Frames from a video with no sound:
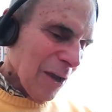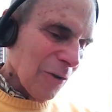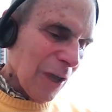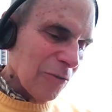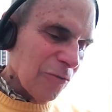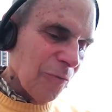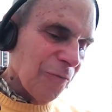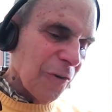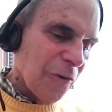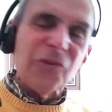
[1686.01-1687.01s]
Okay, so
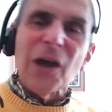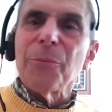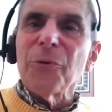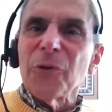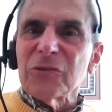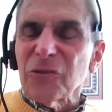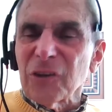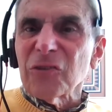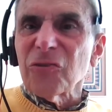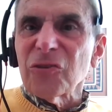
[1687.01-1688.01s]
first I point to
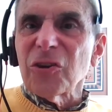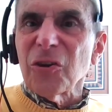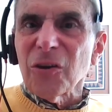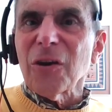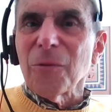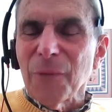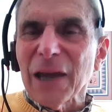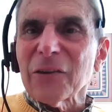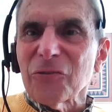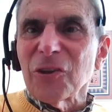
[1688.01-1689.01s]
the satirical
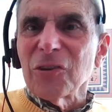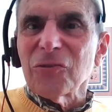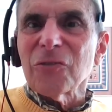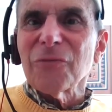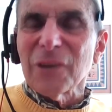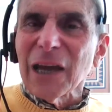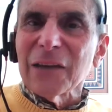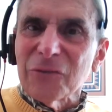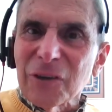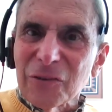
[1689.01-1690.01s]
magazines of the
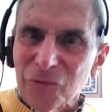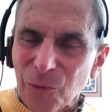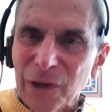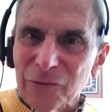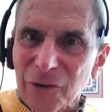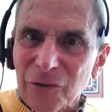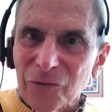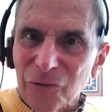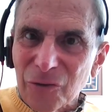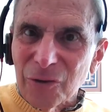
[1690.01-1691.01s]

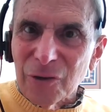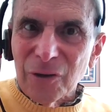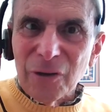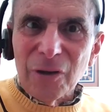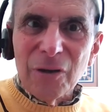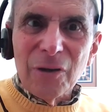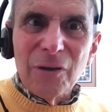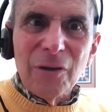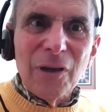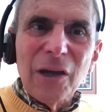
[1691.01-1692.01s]
1920s.
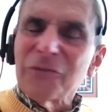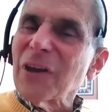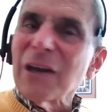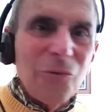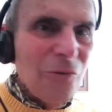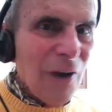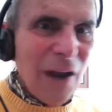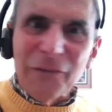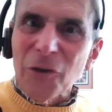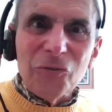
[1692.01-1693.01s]
Has anyone
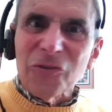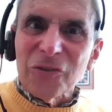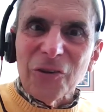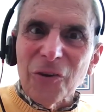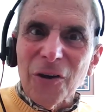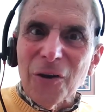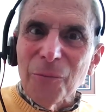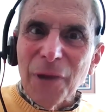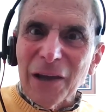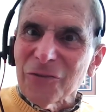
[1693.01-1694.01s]
read those satirical
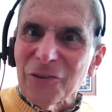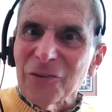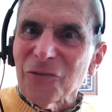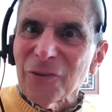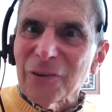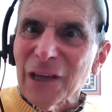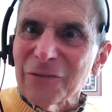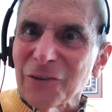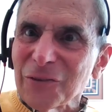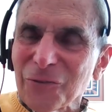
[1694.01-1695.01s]
magazines of the
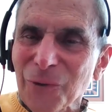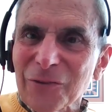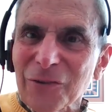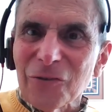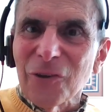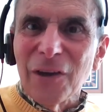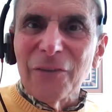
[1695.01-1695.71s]
1920s?